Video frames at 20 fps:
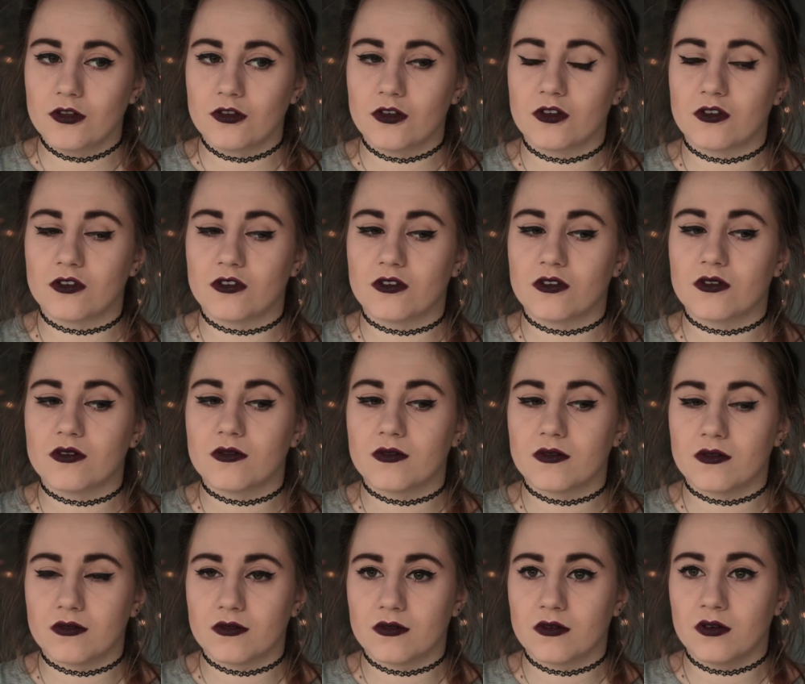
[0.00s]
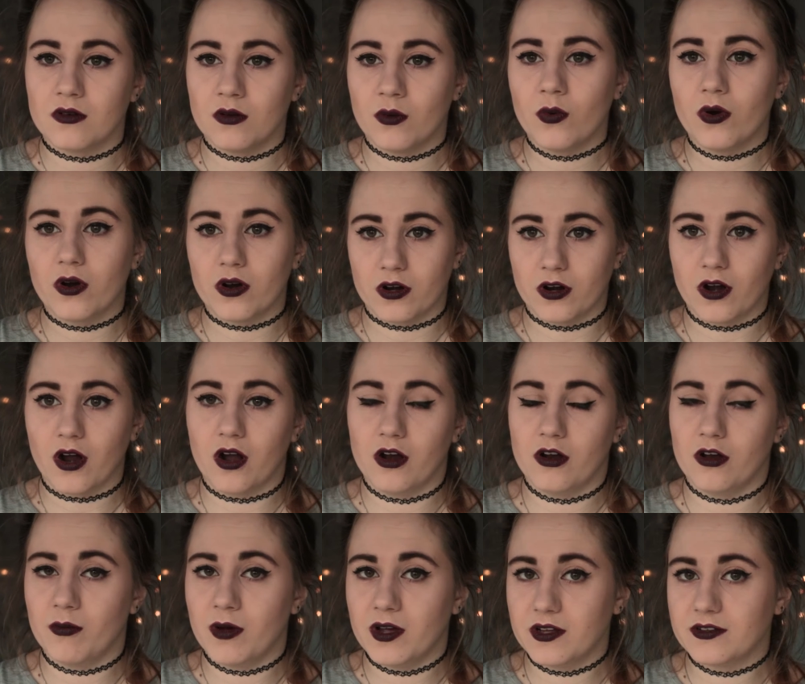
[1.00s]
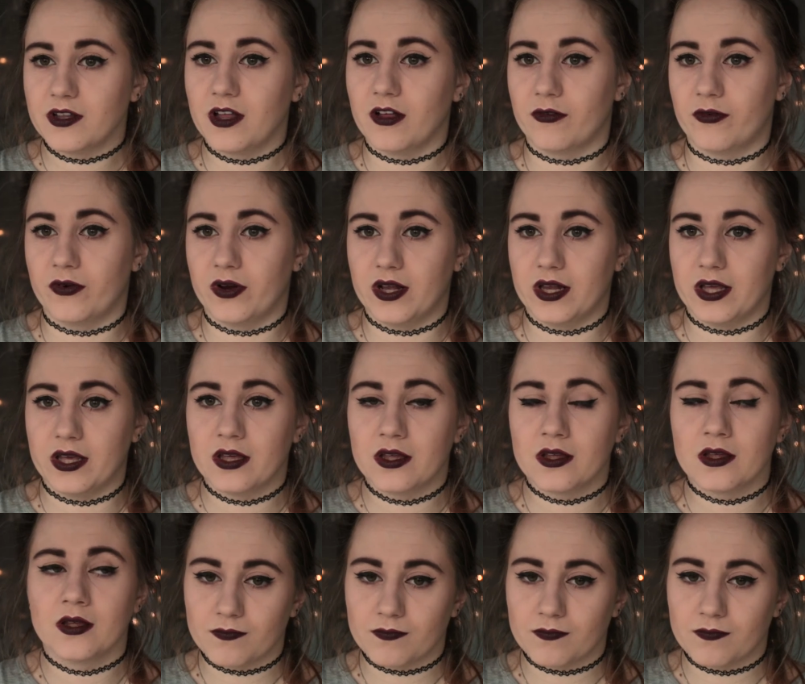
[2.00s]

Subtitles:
just work harder myself, really.